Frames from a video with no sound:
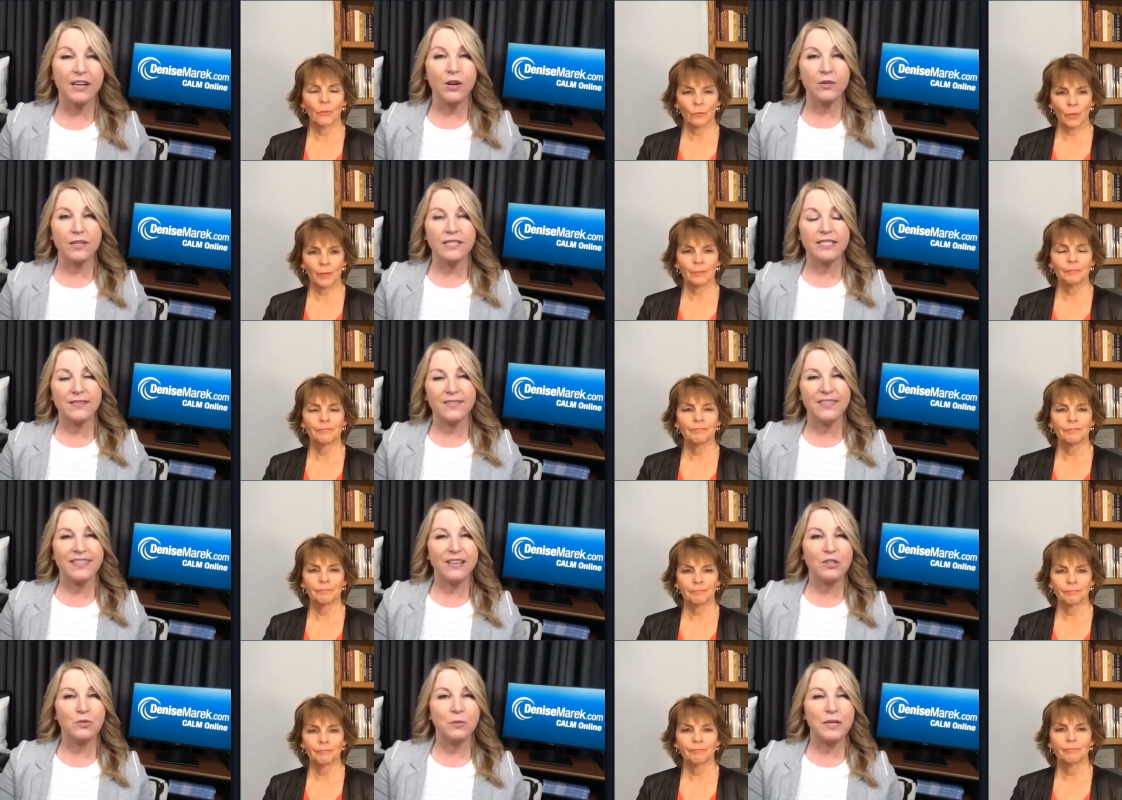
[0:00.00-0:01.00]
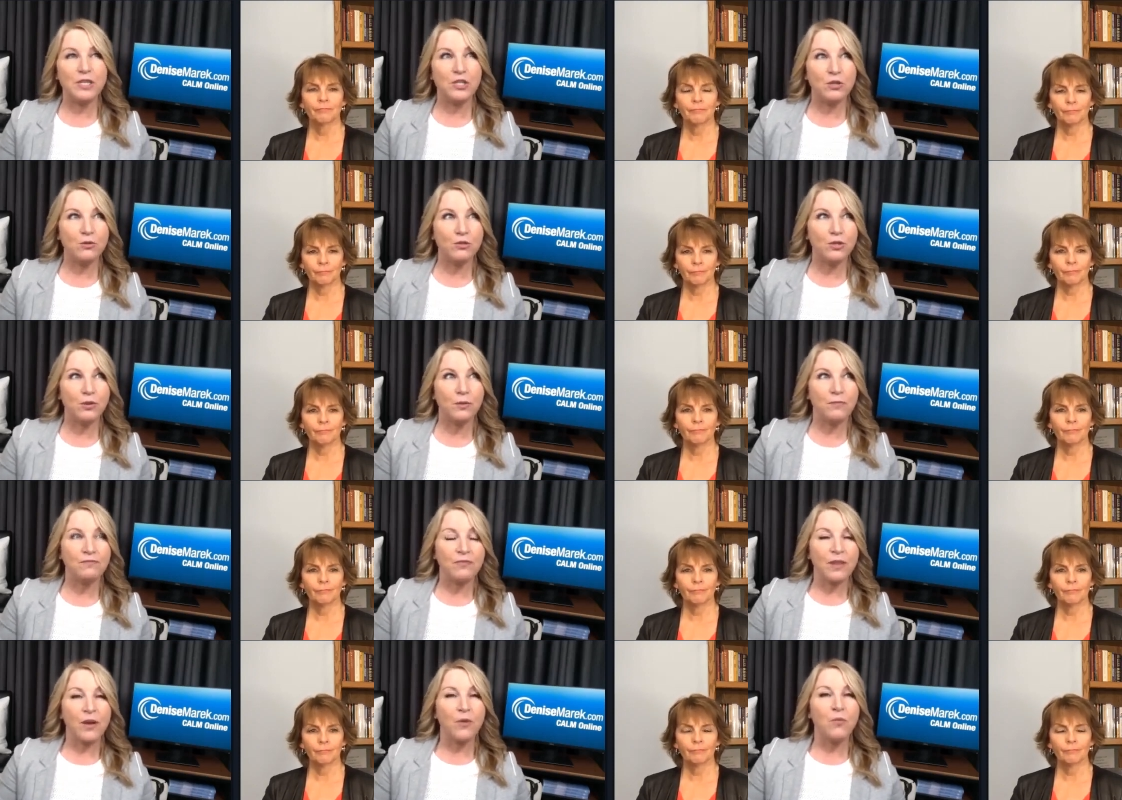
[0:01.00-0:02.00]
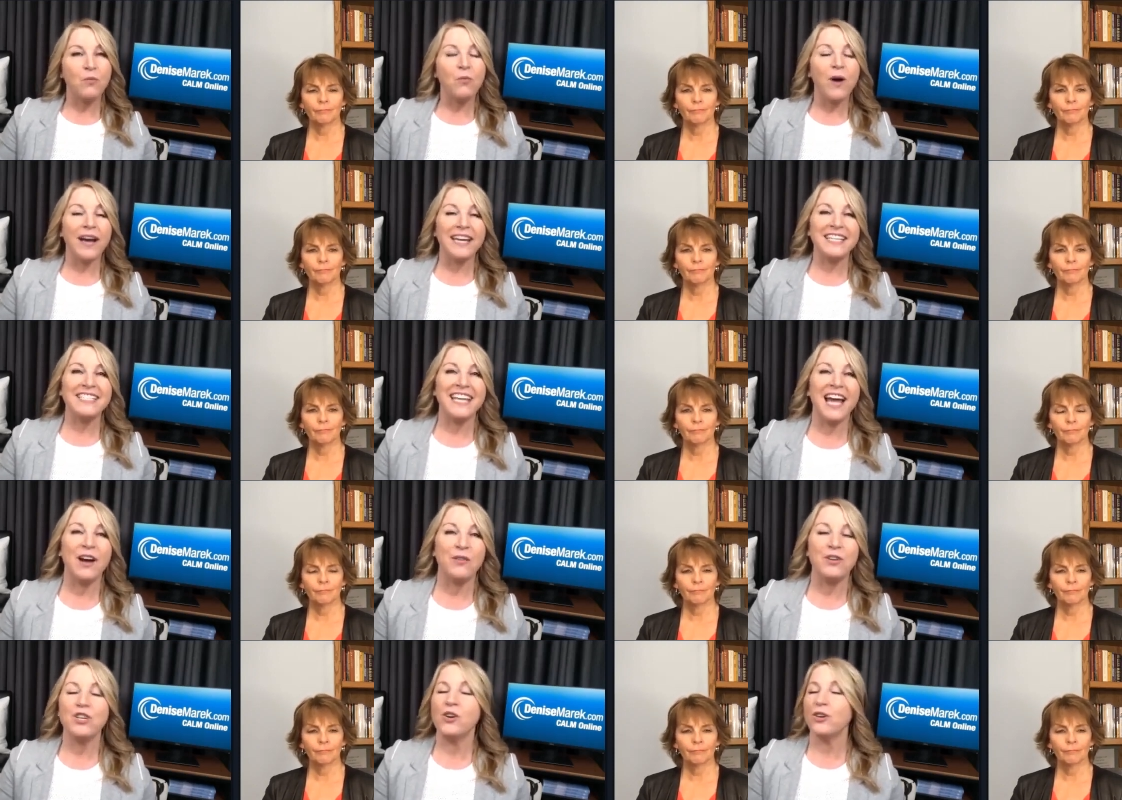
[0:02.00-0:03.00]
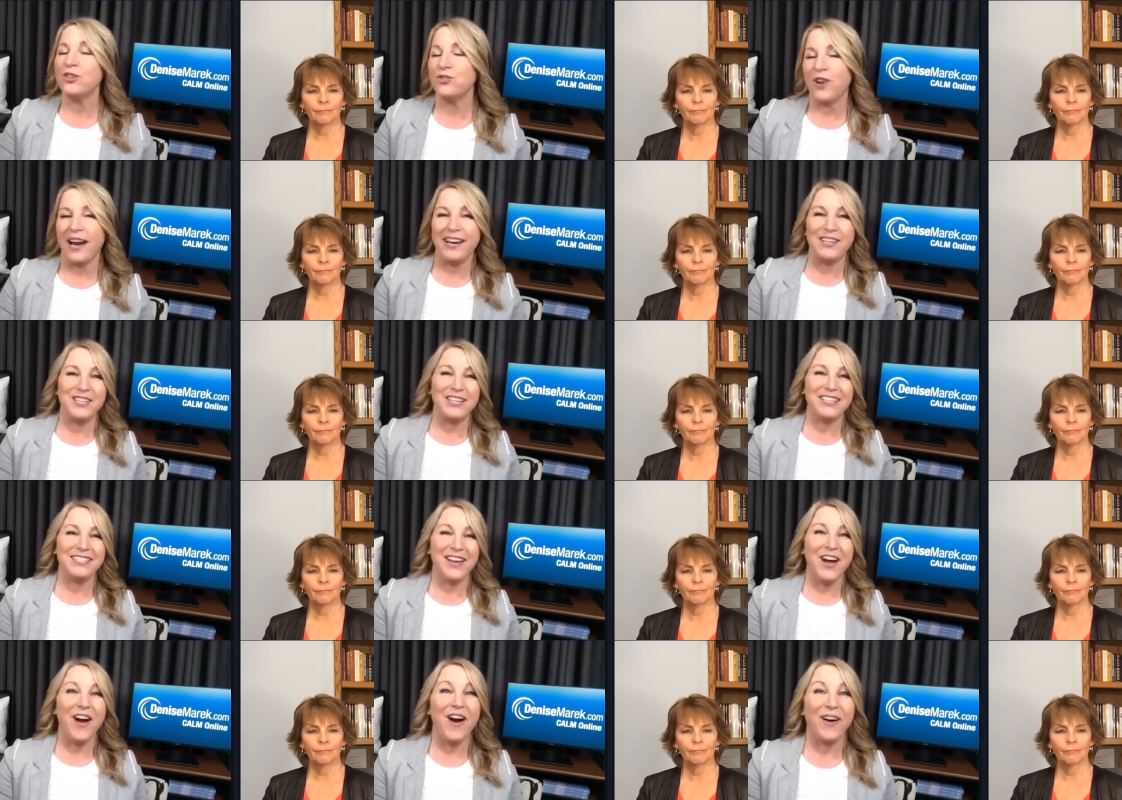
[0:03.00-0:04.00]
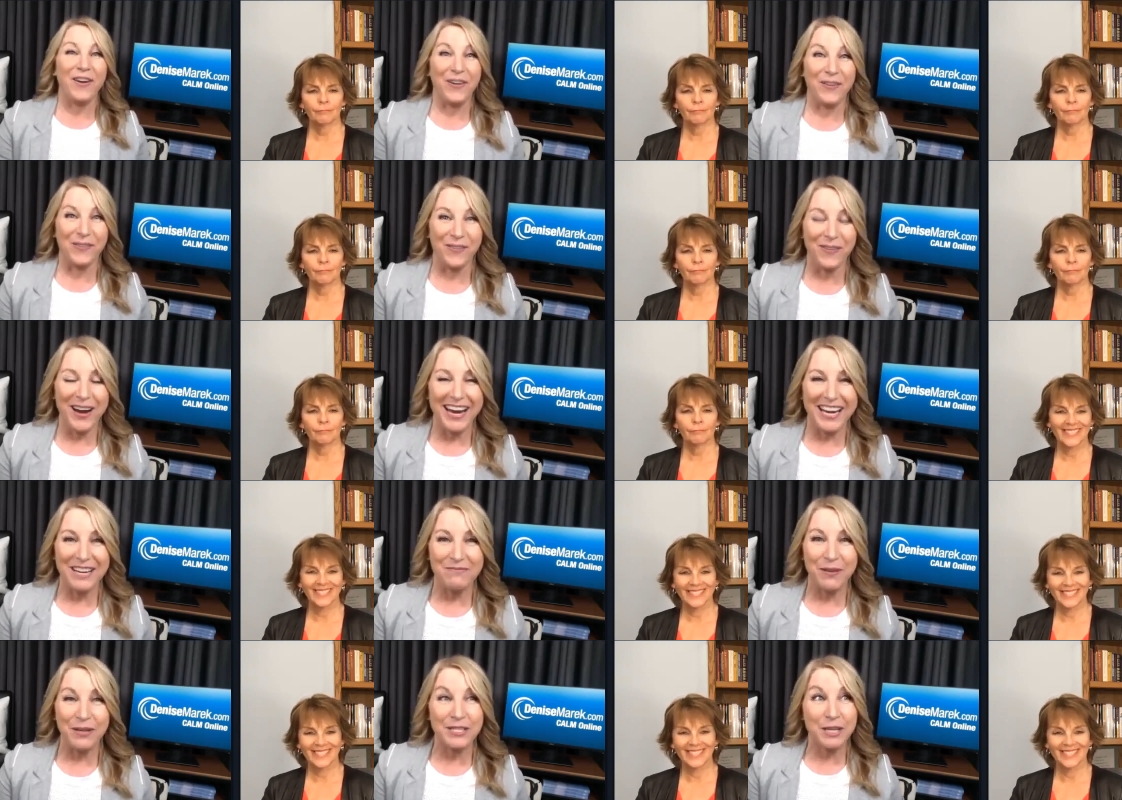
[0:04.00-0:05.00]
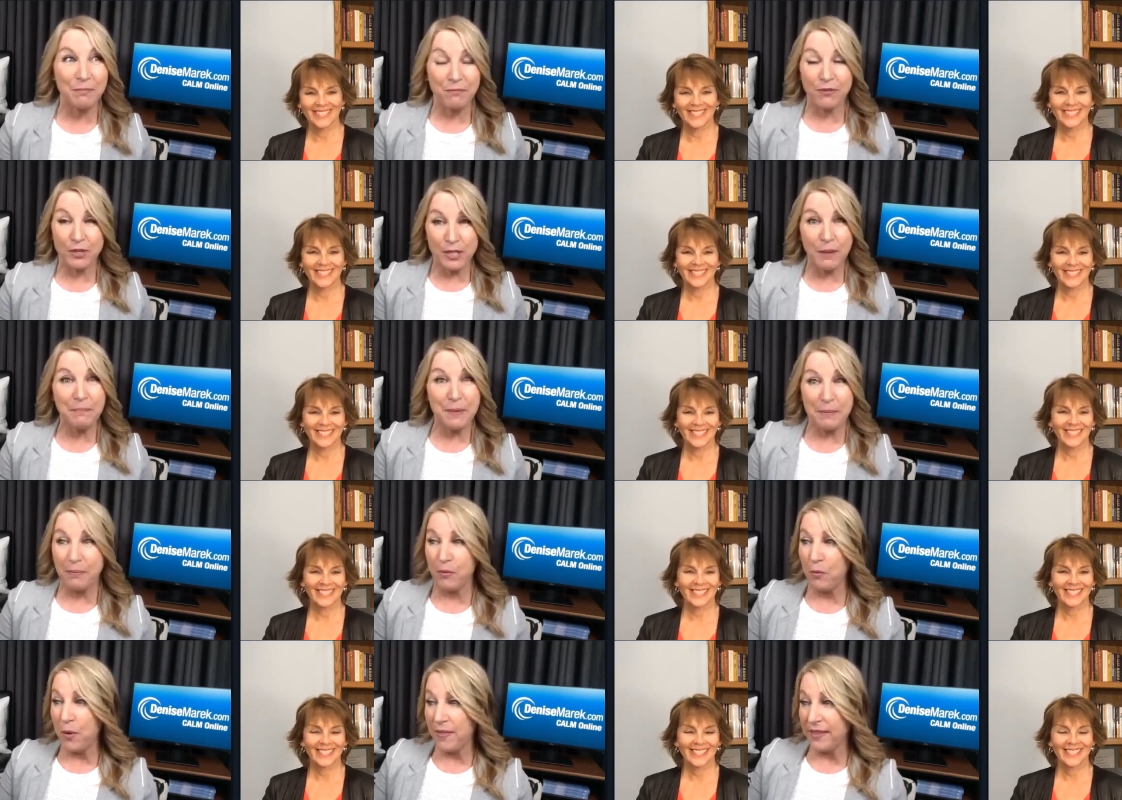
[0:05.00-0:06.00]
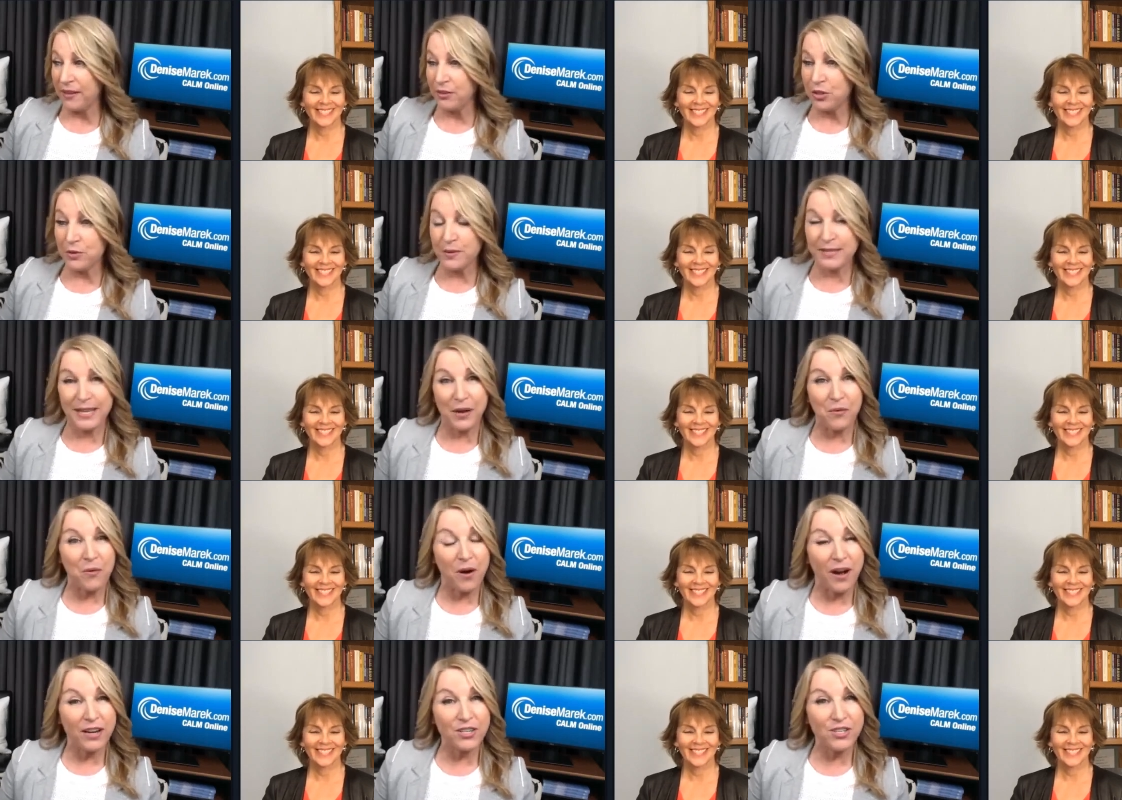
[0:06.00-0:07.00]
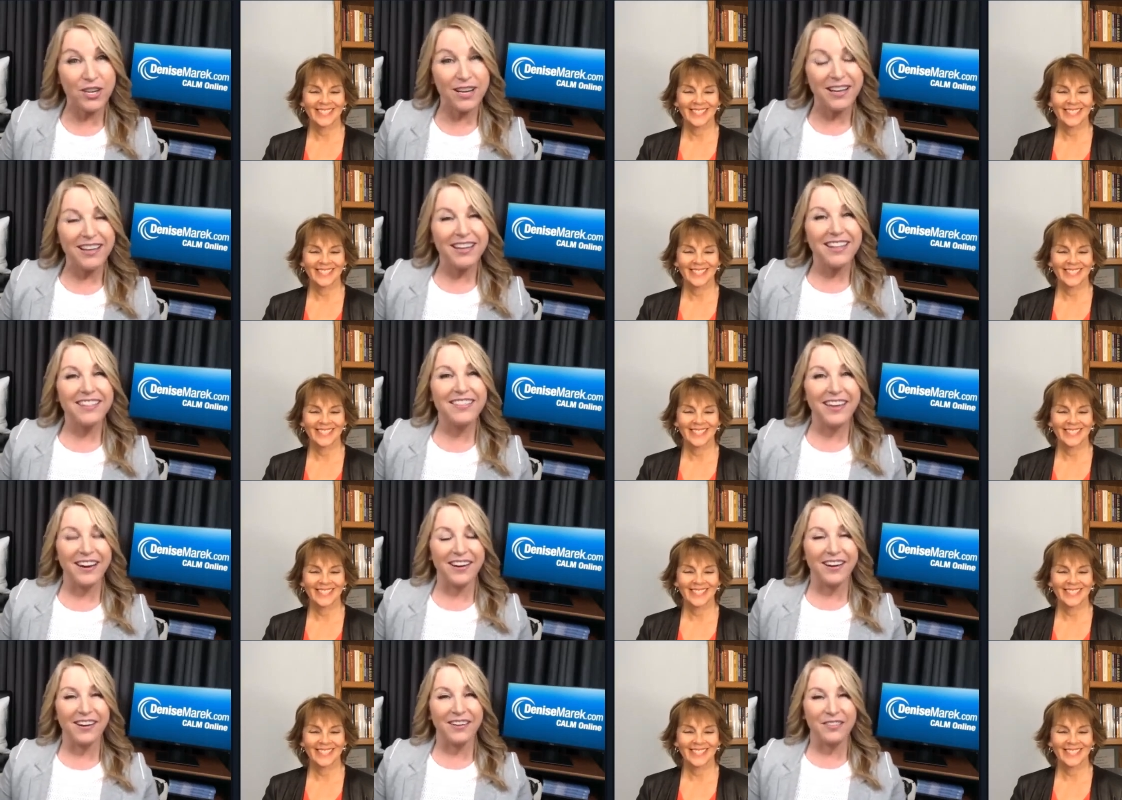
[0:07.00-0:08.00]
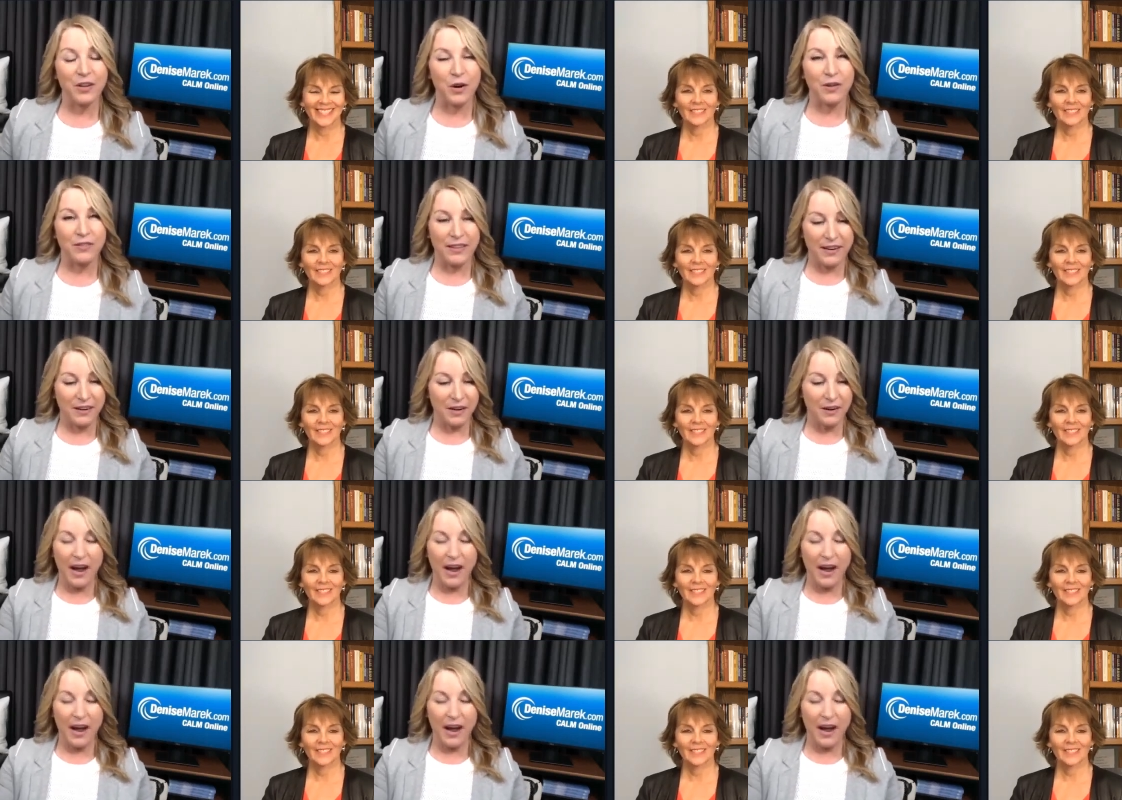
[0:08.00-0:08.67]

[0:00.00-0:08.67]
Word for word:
Speaker 1: And I know that some of the things we do to wind down, your strategies are great, but some, for some people, what they'll do is they'll watch their, their,